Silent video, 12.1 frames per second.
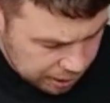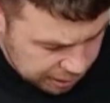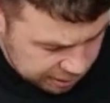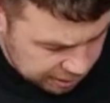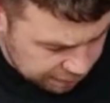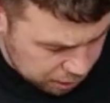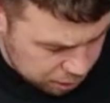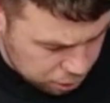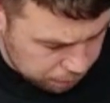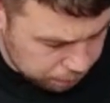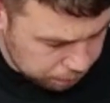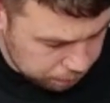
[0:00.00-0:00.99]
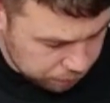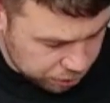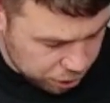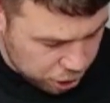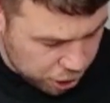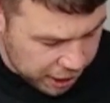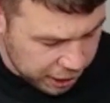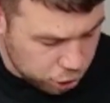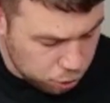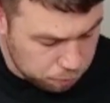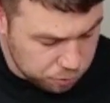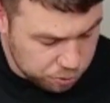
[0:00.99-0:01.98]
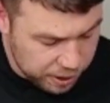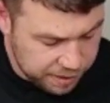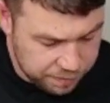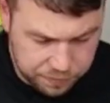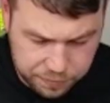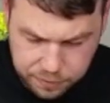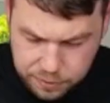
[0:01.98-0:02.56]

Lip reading: let's have a look. So it comes with